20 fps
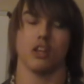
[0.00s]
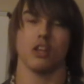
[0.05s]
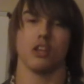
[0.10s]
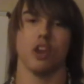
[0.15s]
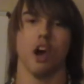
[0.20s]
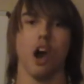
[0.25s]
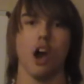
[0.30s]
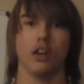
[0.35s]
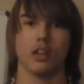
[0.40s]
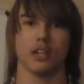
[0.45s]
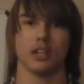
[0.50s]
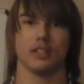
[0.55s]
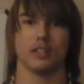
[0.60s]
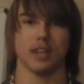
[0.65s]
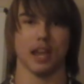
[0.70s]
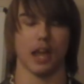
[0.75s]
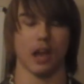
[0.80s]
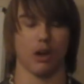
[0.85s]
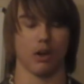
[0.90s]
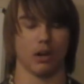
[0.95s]
Knock it
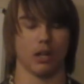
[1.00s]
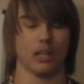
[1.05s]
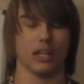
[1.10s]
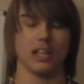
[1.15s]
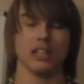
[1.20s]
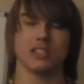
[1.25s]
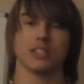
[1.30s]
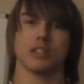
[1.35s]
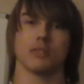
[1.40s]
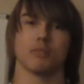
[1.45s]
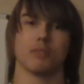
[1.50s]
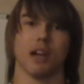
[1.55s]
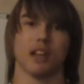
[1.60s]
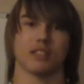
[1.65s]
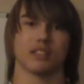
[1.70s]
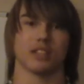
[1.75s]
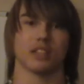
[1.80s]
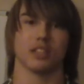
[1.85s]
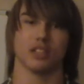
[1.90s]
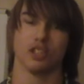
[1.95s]
down against
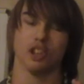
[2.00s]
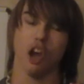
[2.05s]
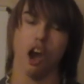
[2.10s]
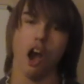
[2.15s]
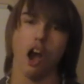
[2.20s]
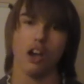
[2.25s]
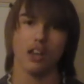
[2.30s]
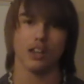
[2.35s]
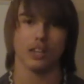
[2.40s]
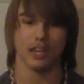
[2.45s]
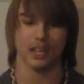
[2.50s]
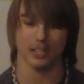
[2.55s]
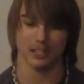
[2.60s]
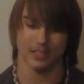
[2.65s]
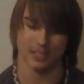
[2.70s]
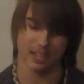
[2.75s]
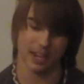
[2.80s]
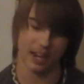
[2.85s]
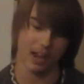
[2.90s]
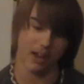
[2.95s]
Nebraska. Knock
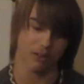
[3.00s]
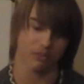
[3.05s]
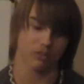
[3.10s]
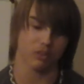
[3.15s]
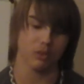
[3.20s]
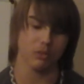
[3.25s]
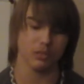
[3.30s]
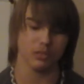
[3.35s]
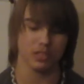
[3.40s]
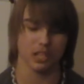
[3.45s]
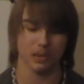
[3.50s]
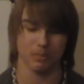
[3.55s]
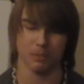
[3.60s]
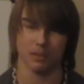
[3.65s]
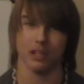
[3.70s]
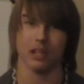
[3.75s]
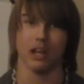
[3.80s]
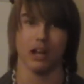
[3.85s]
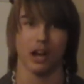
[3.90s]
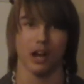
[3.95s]
it down. Don't tip
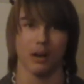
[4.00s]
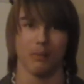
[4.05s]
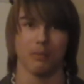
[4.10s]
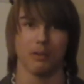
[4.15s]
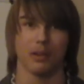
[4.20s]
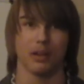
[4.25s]
it up.